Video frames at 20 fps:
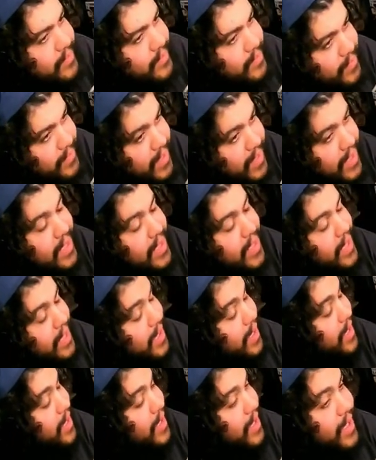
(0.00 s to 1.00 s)
so it's like
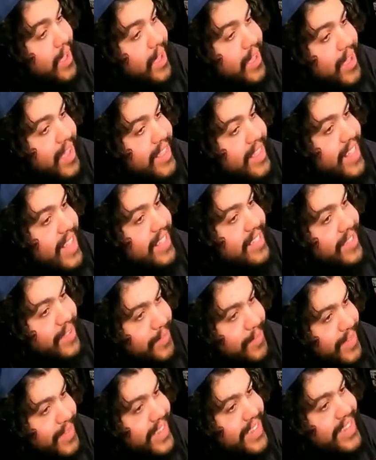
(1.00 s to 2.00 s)
ironic
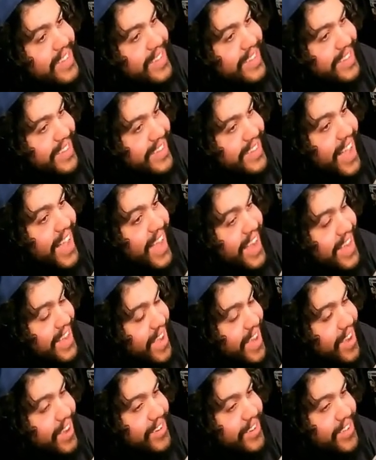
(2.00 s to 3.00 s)
as hell. i I
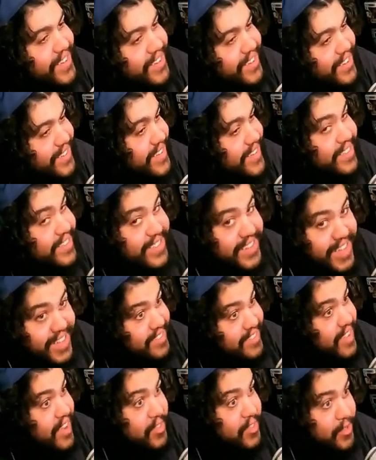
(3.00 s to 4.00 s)
know, dude. He's the next
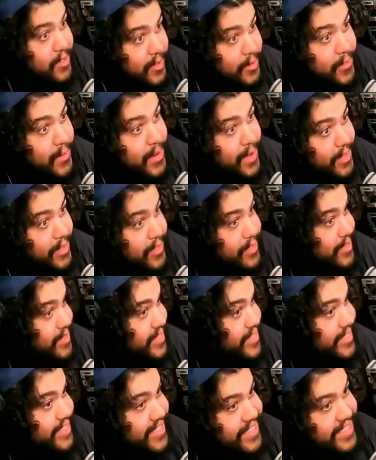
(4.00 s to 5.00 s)
Dodger you watch. You're
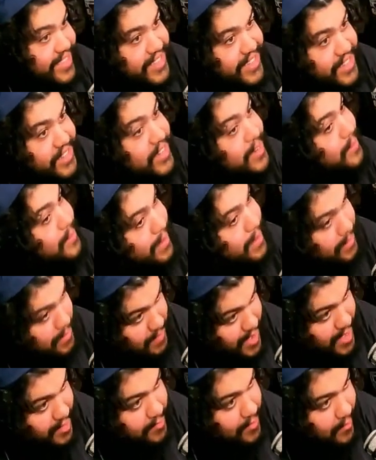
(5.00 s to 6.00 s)
gonna become a
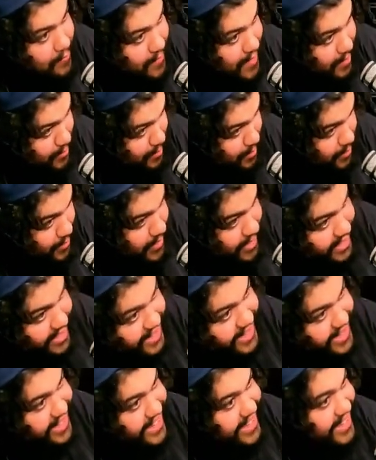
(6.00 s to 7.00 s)
baseball fan real quick.
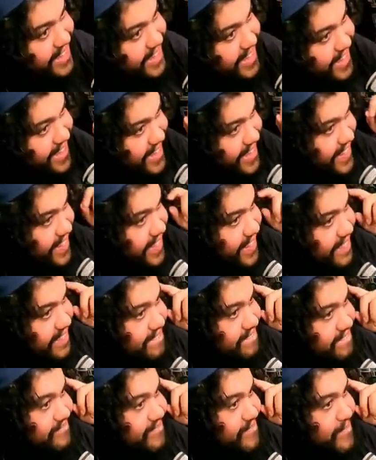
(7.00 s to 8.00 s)
I'll
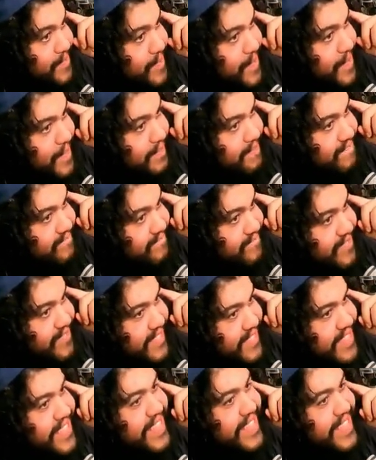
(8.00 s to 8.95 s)
enjoy his fame and money,